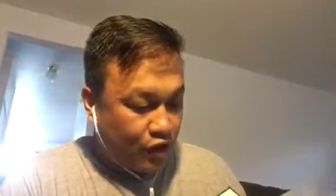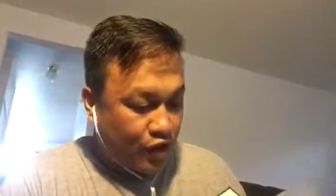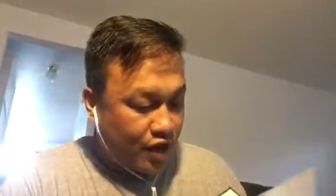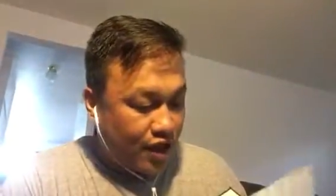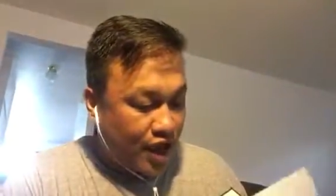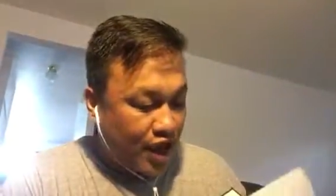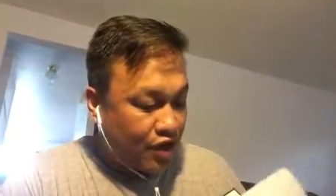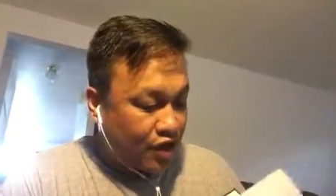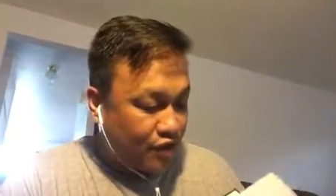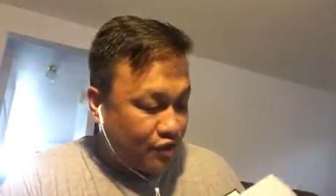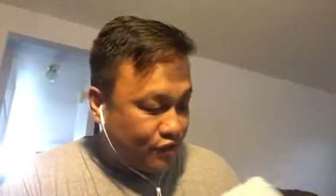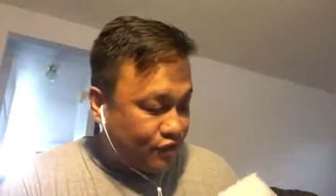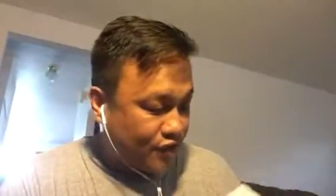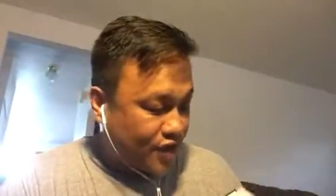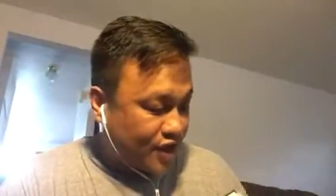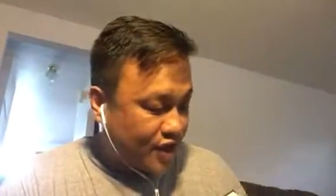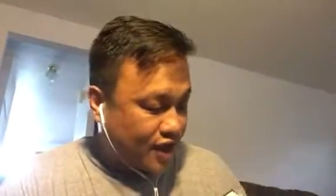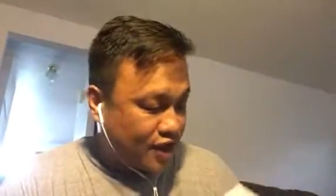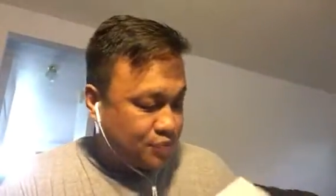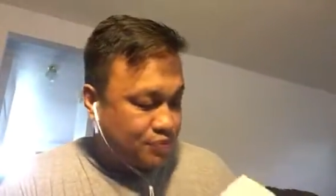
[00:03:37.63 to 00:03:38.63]
rely on
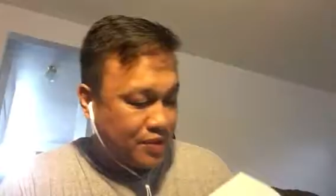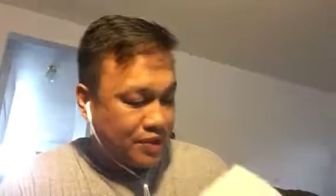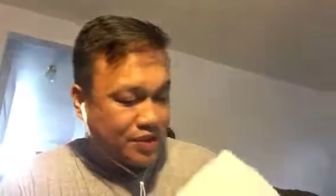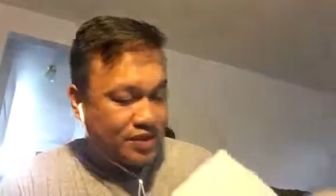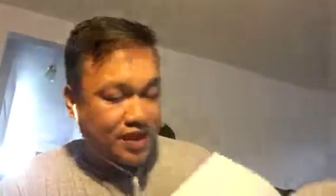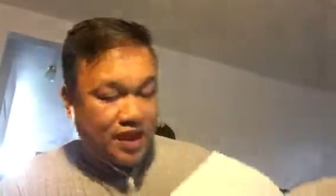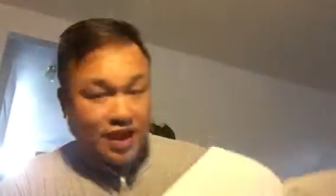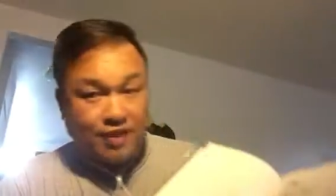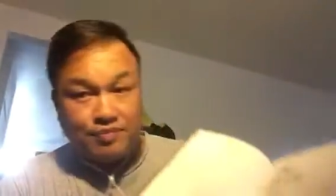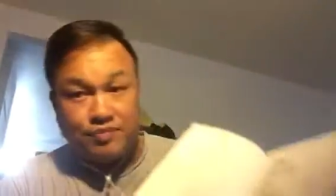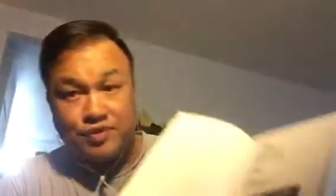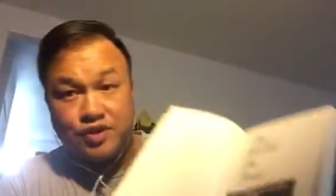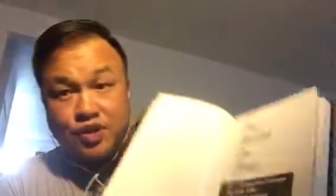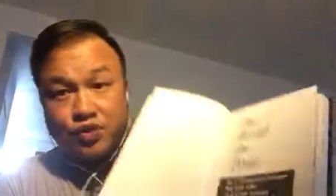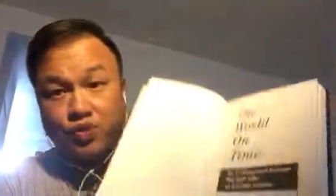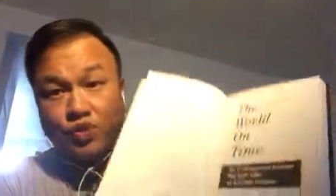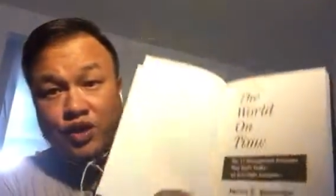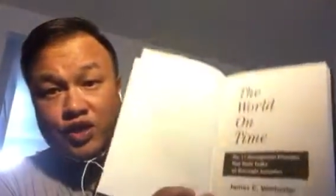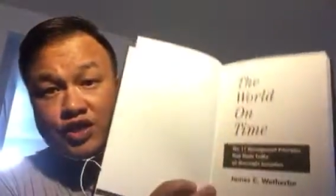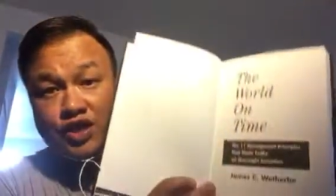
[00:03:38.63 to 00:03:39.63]
FedEx big time. The
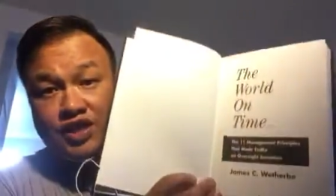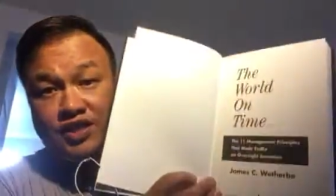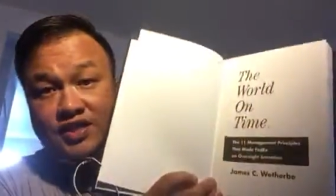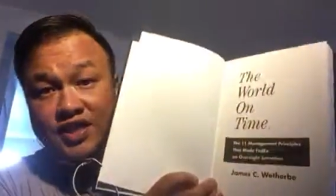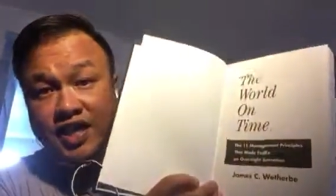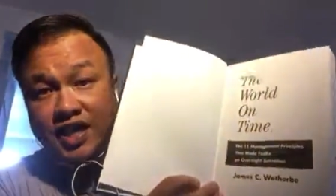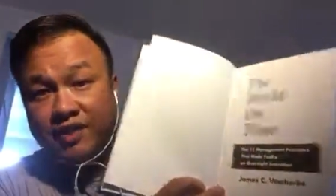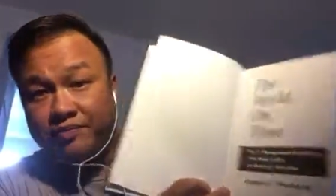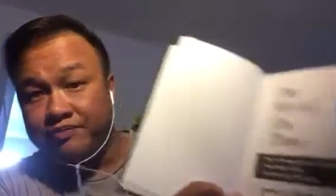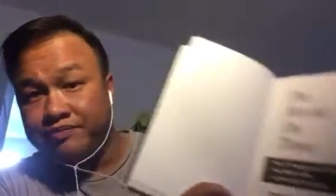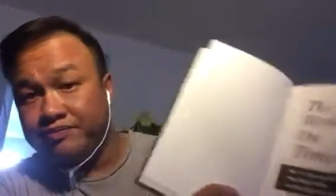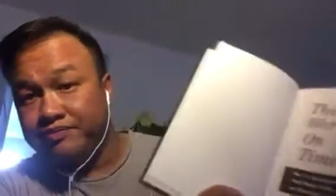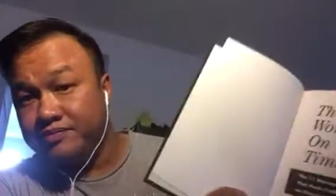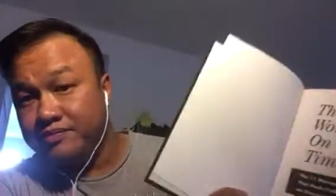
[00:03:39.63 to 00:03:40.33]
World on Time.